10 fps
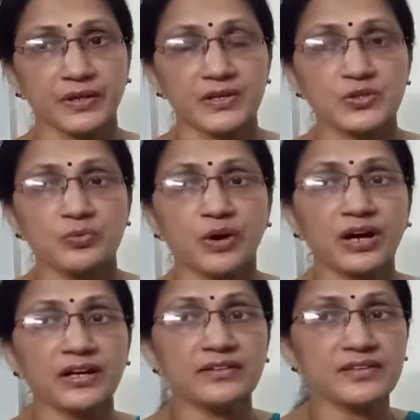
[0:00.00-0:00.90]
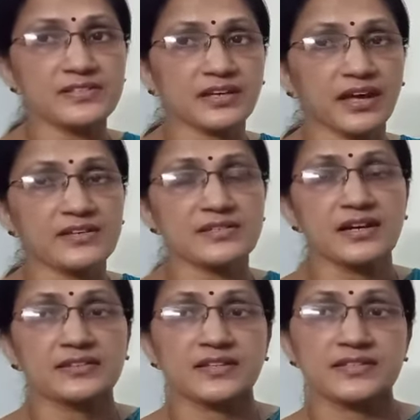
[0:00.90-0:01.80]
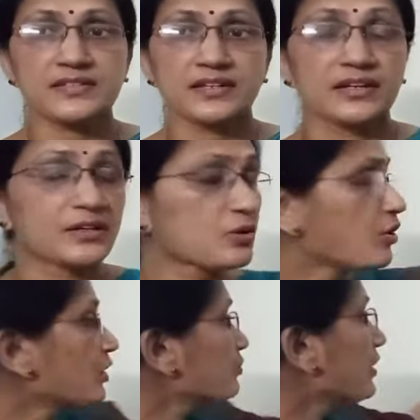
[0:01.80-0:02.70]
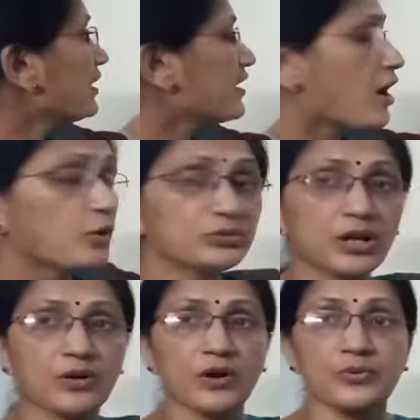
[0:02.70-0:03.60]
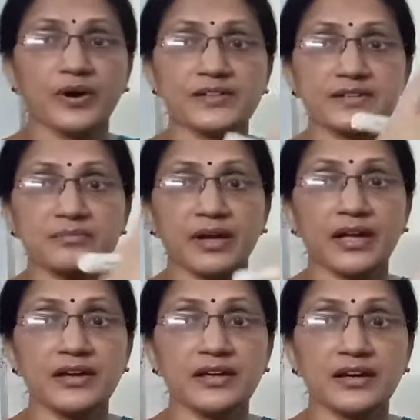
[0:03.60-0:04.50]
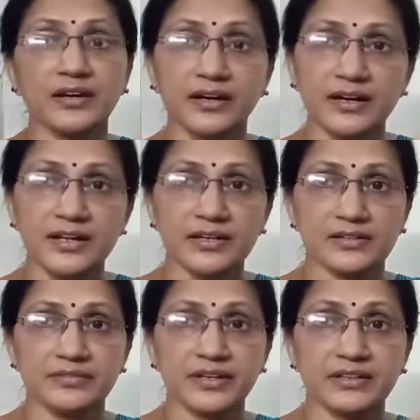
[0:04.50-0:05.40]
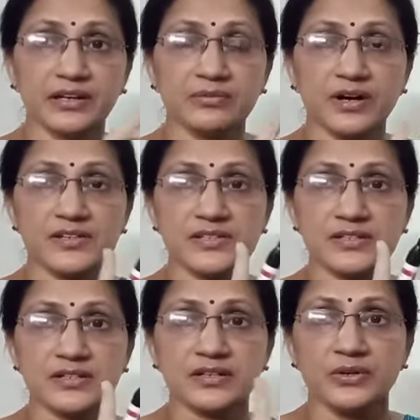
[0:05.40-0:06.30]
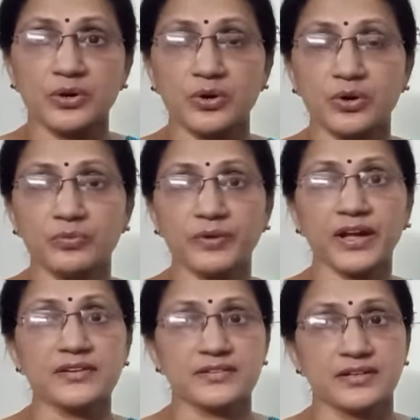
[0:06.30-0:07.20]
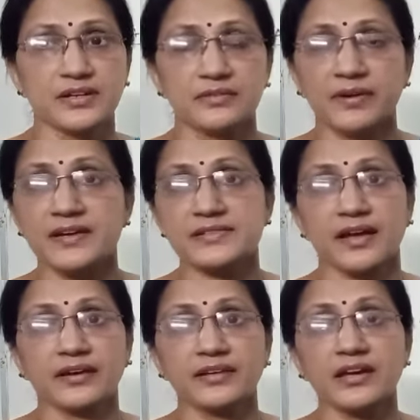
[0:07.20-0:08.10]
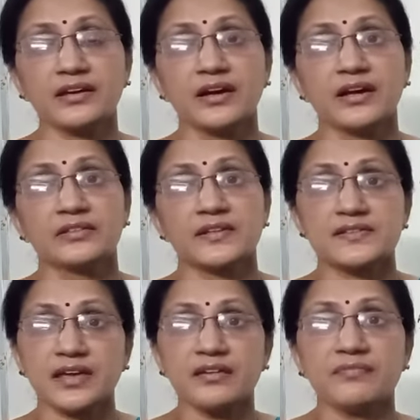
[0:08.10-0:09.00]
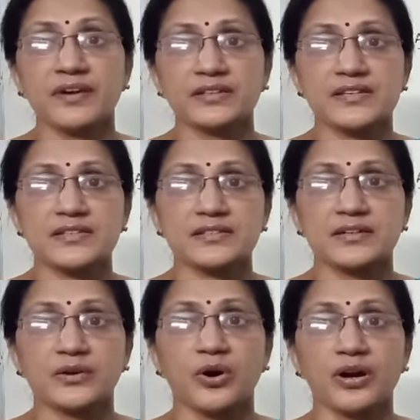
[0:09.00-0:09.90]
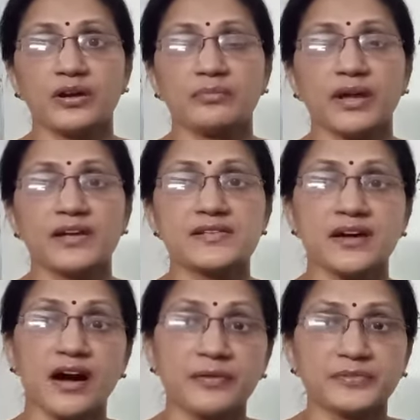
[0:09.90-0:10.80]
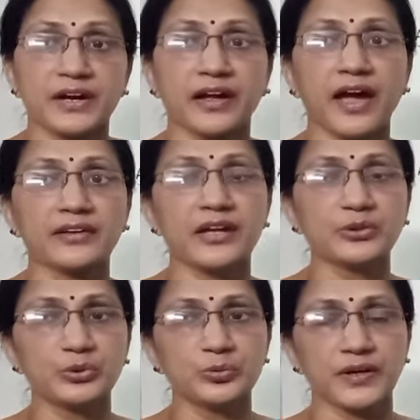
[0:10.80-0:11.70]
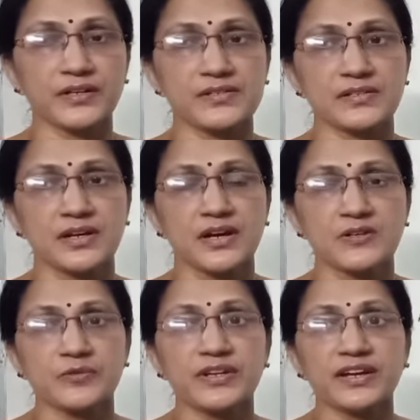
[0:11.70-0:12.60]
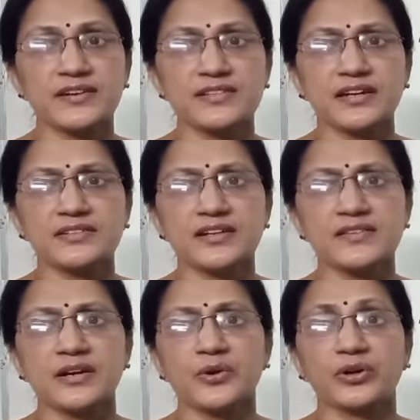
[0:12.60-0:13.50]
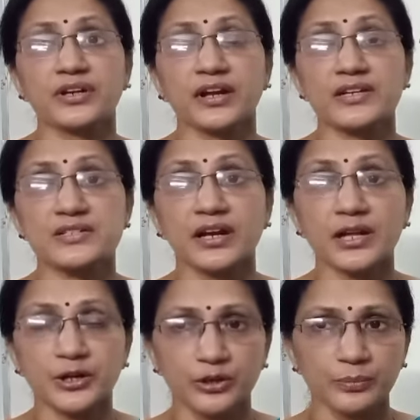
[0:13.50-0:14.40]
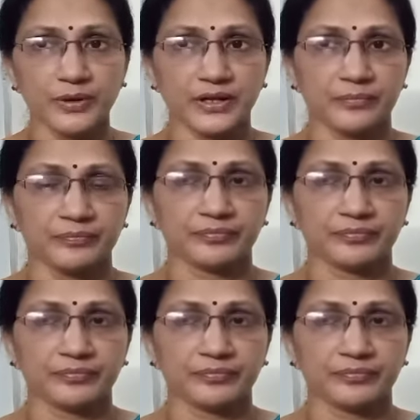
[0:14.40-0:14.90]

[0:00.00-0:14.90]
So what in this case, the how the rod was remaining earlier when there was no weights hanging, the same way this rod remains after hanging two weights. So we can say it is in rotational equilibrium.